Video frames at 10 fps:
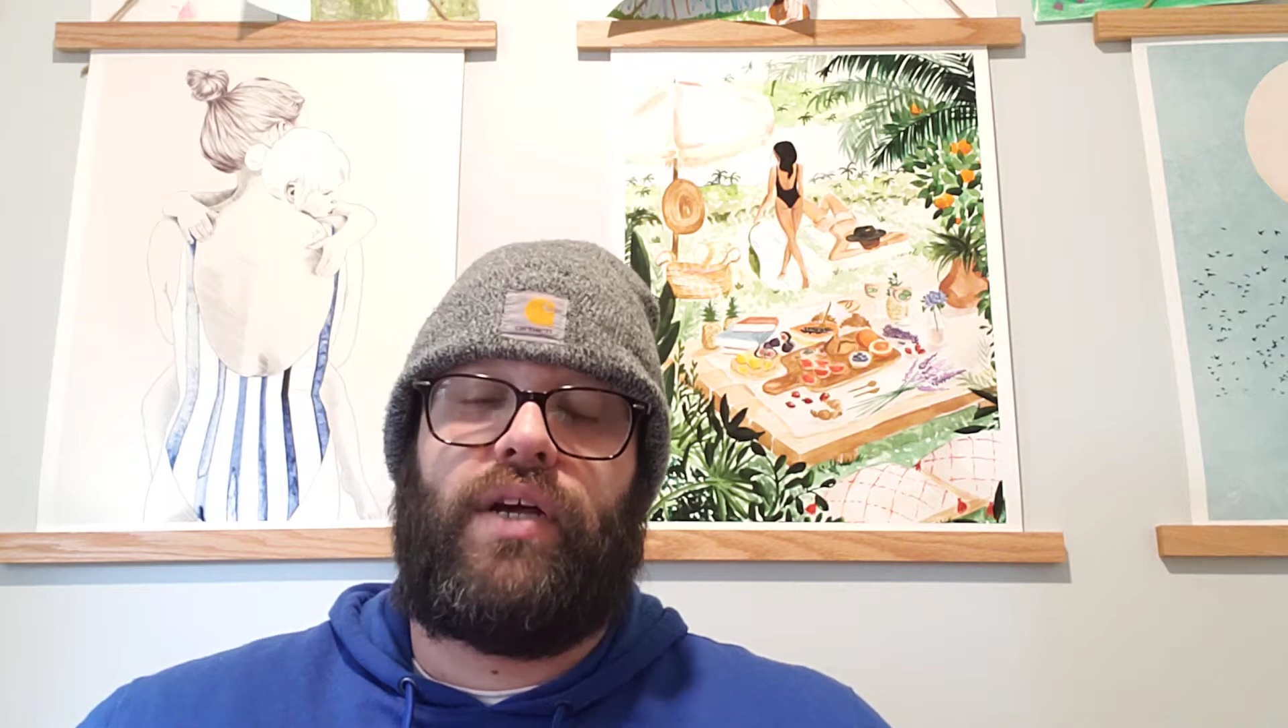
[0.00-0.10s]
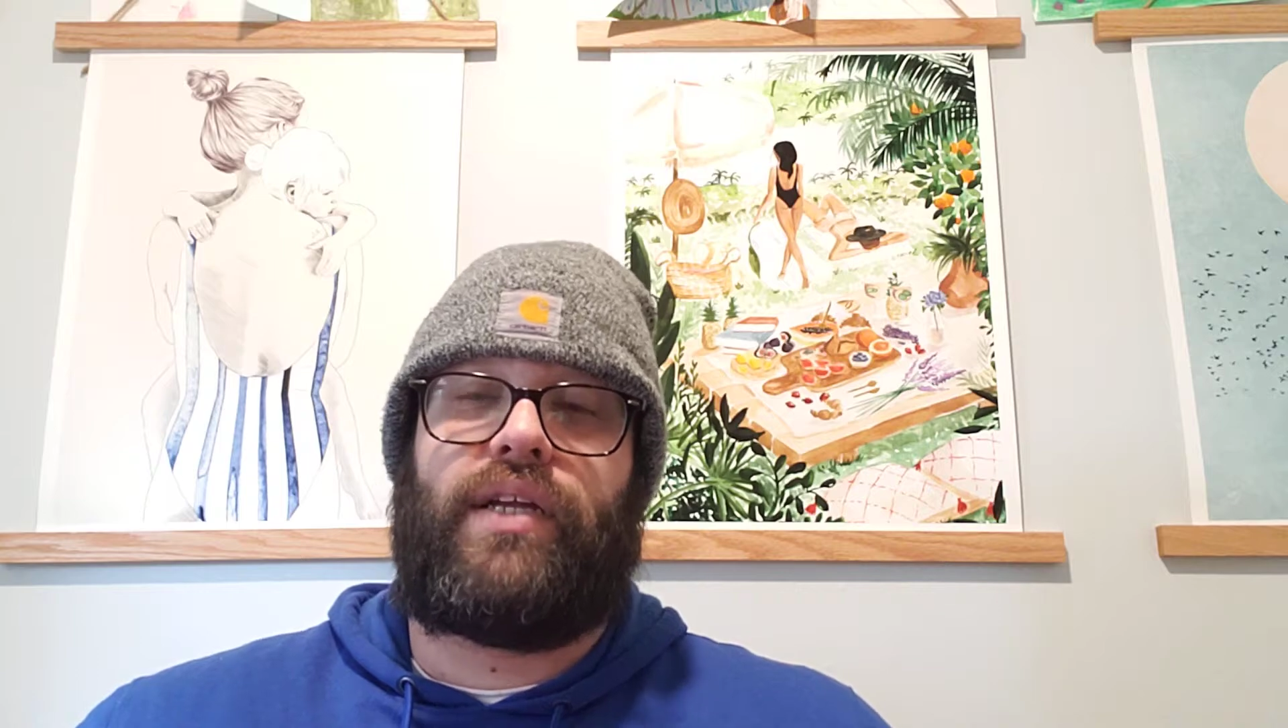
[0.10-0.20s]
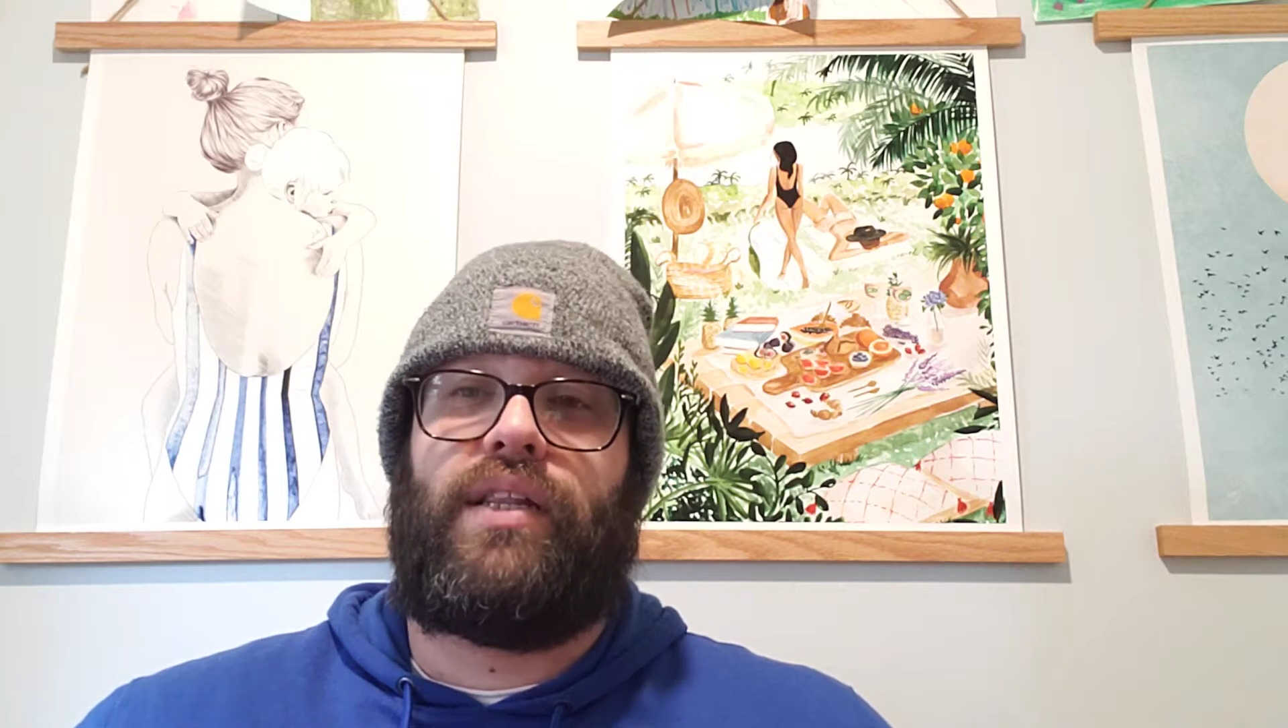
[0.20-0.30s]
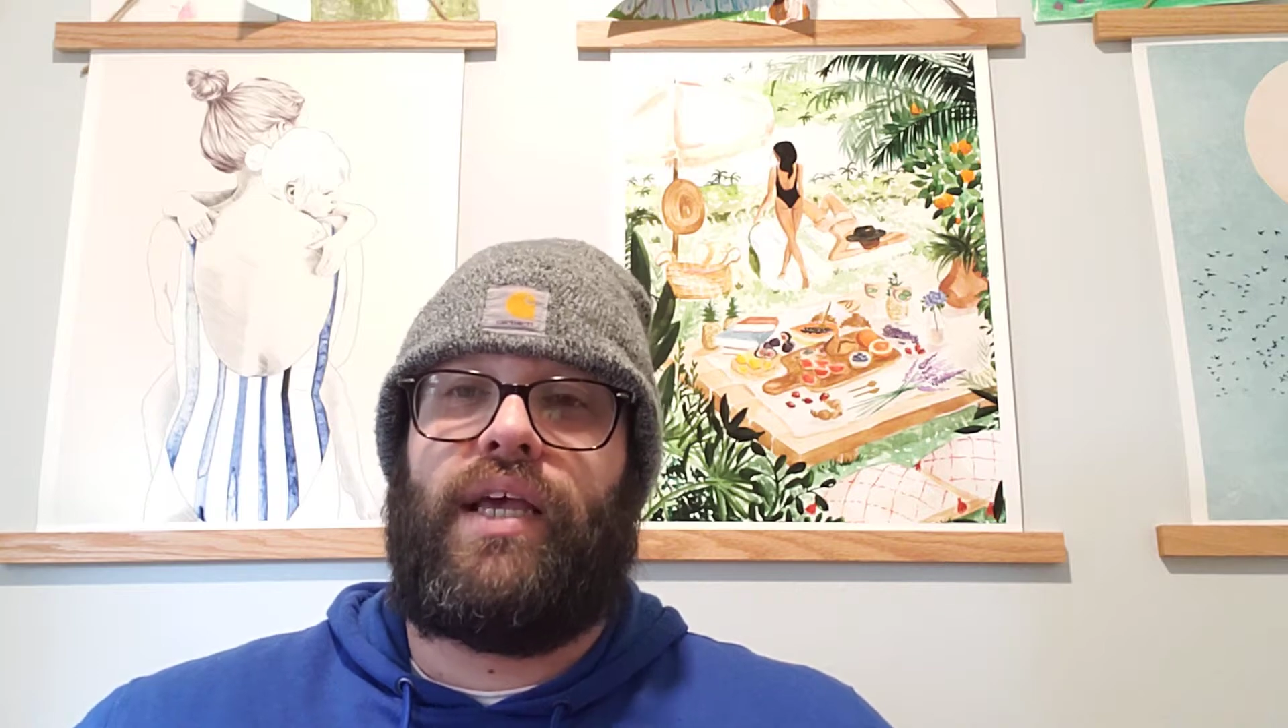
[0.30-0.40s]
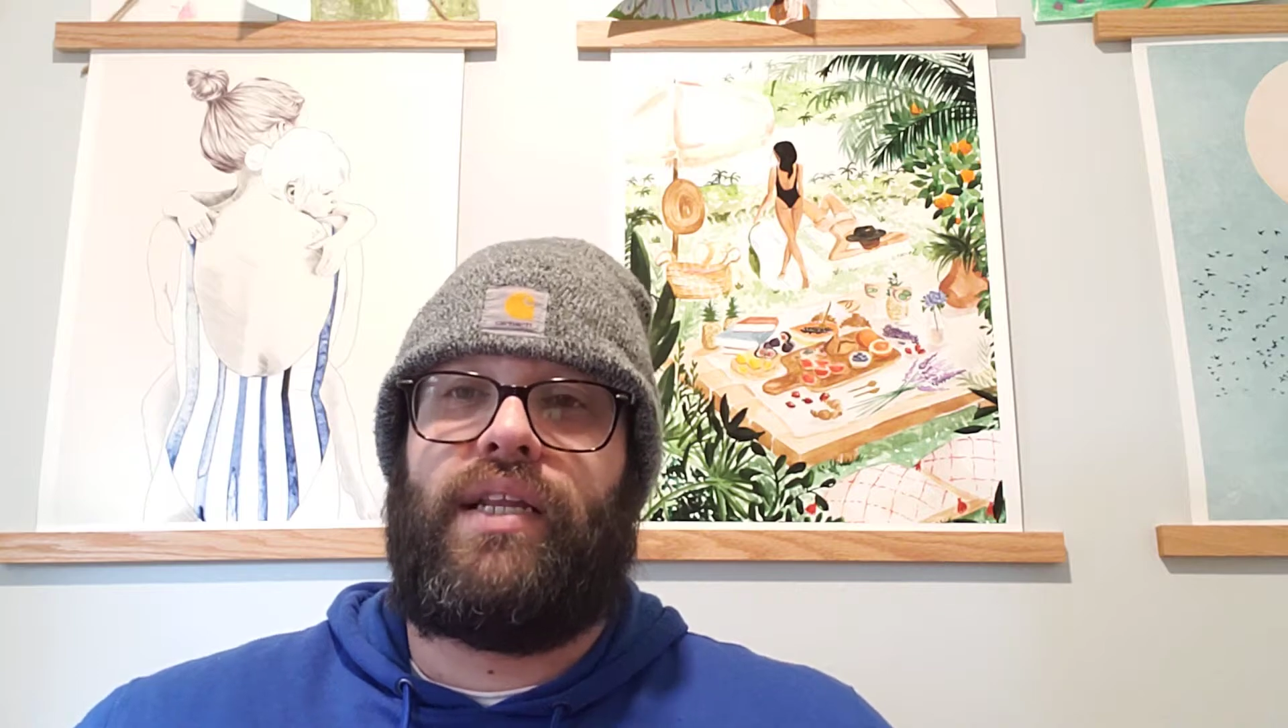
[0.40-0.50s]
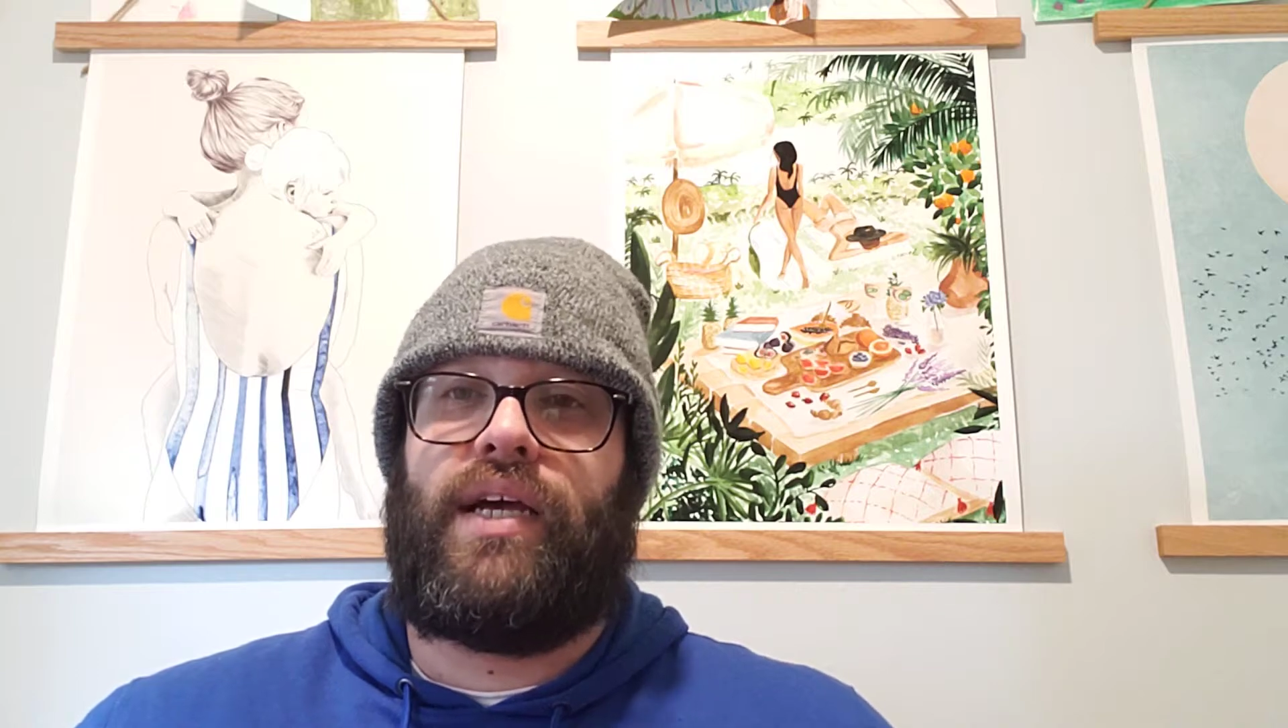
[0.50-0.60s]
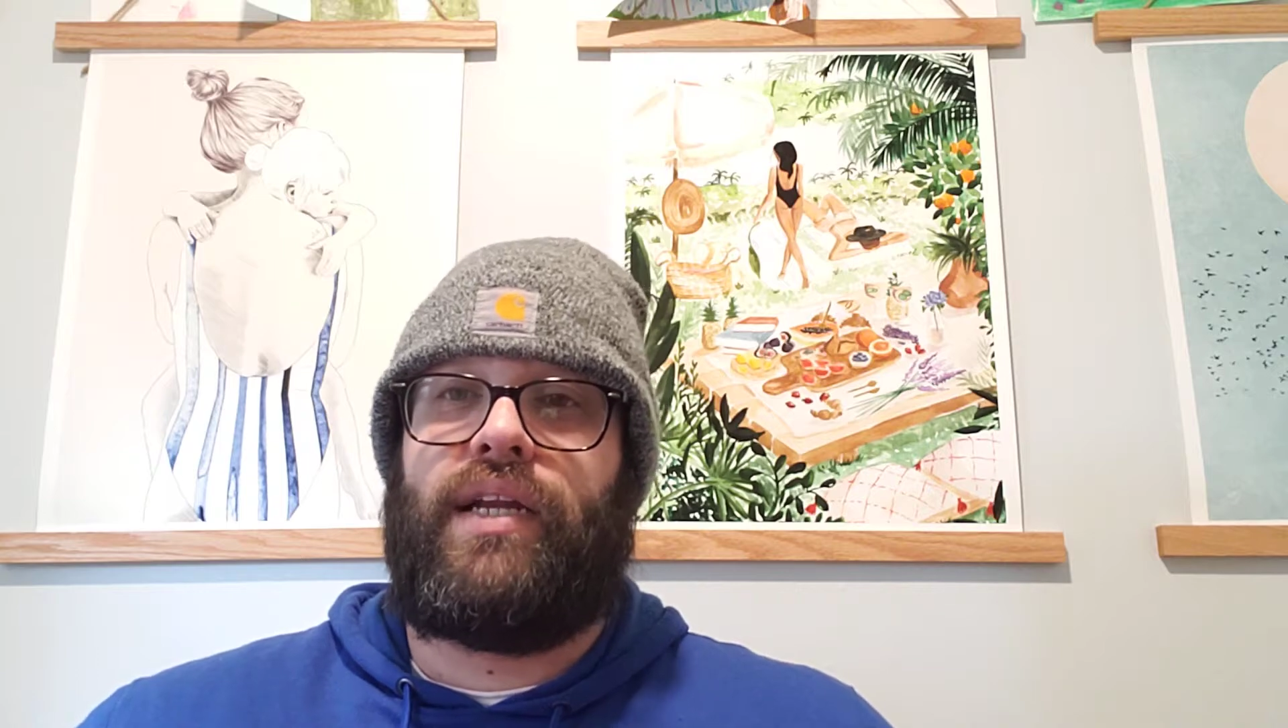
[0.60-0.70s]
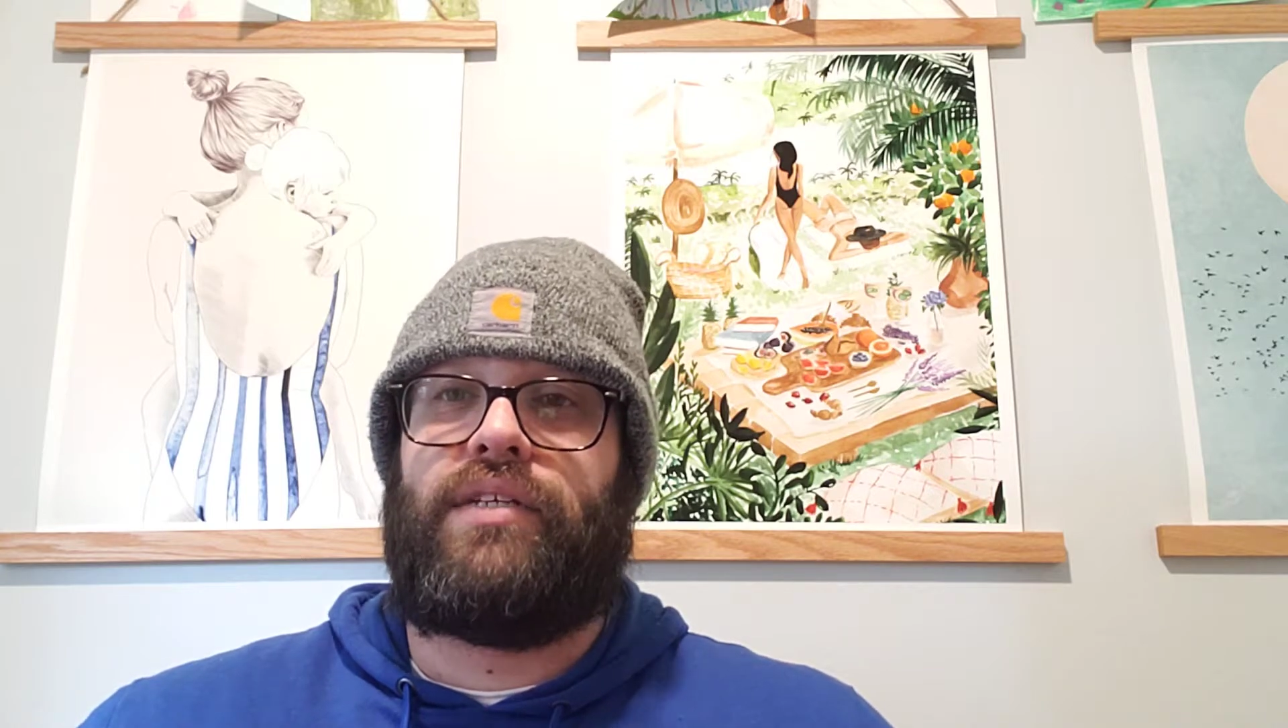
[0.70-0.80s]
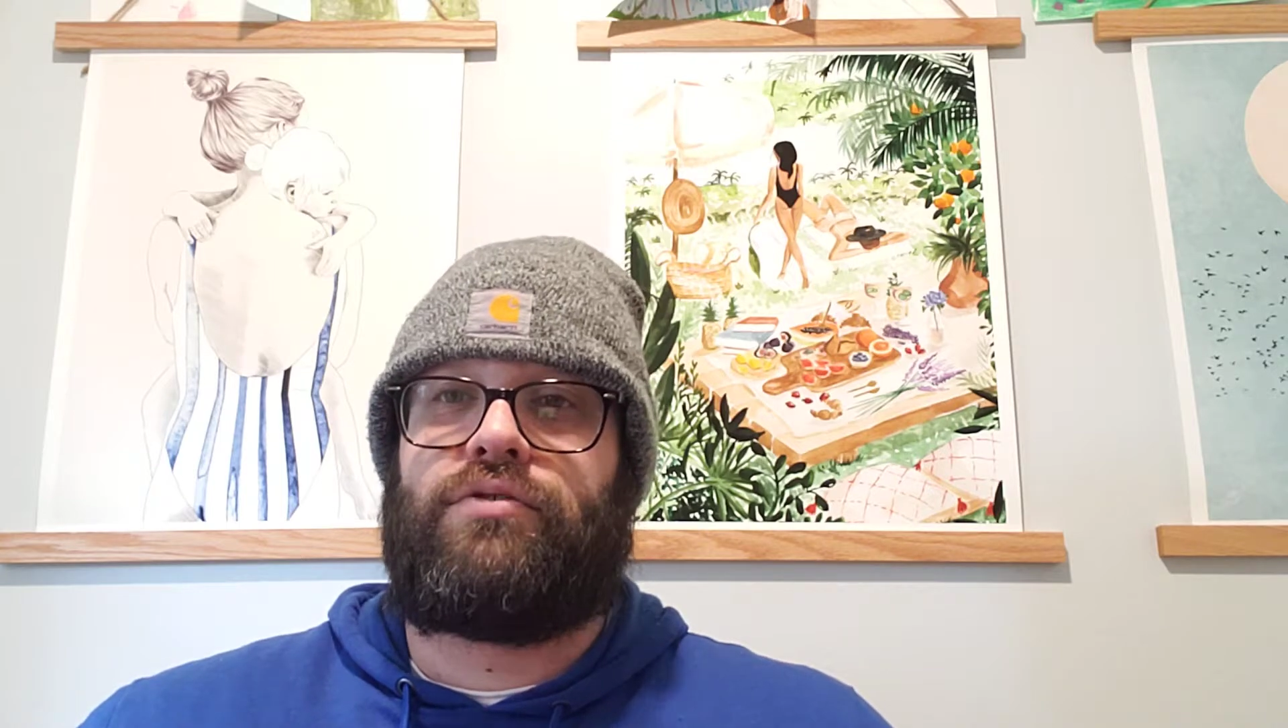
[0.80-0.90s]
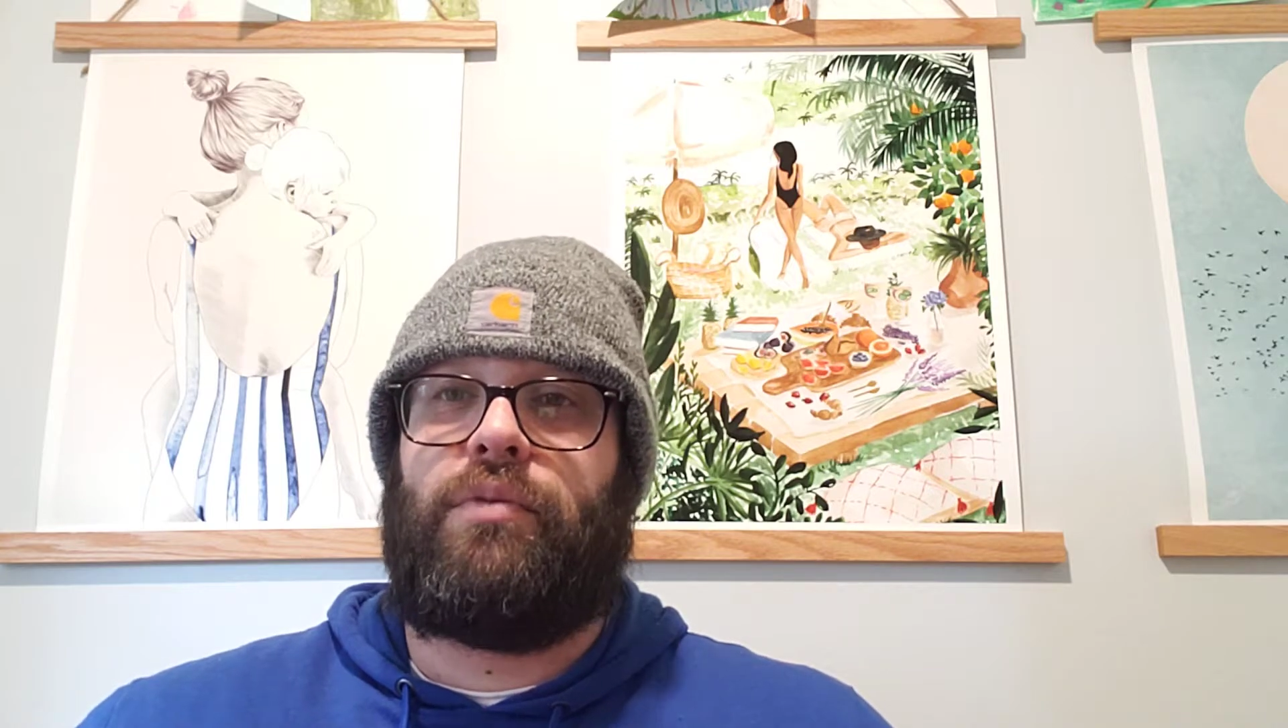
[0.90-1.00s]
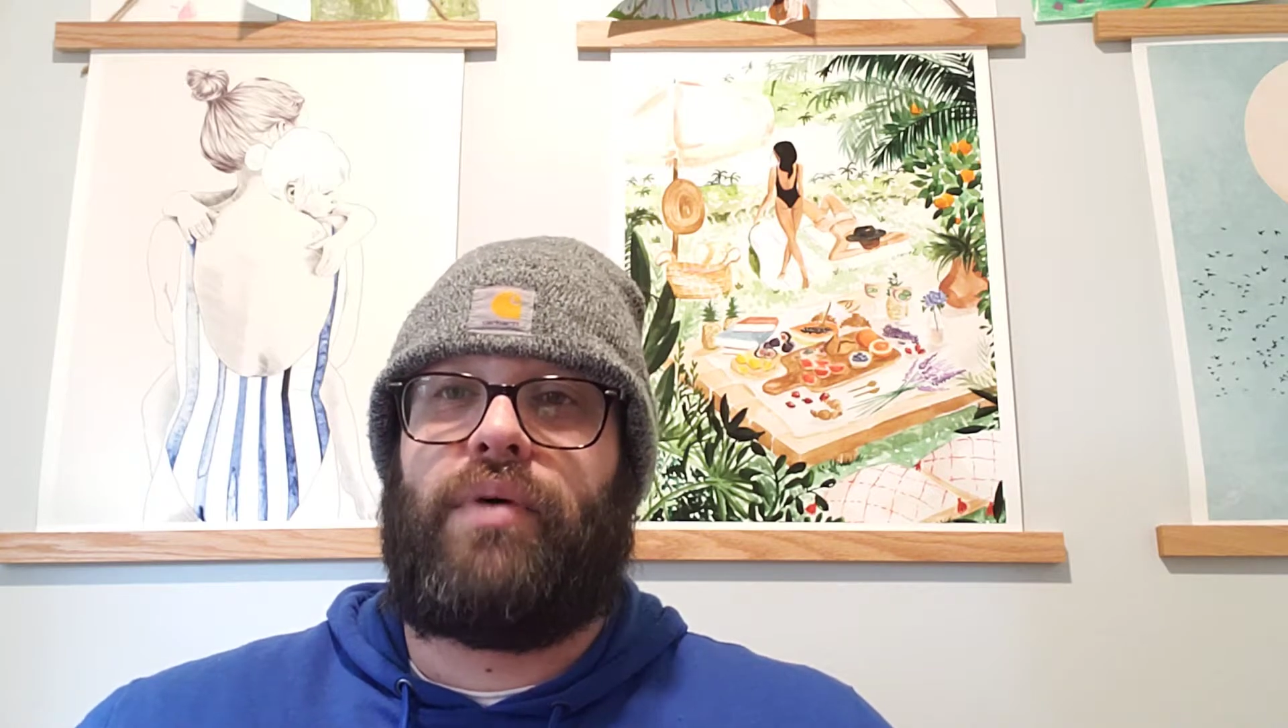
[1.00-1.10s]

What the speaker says: late 90s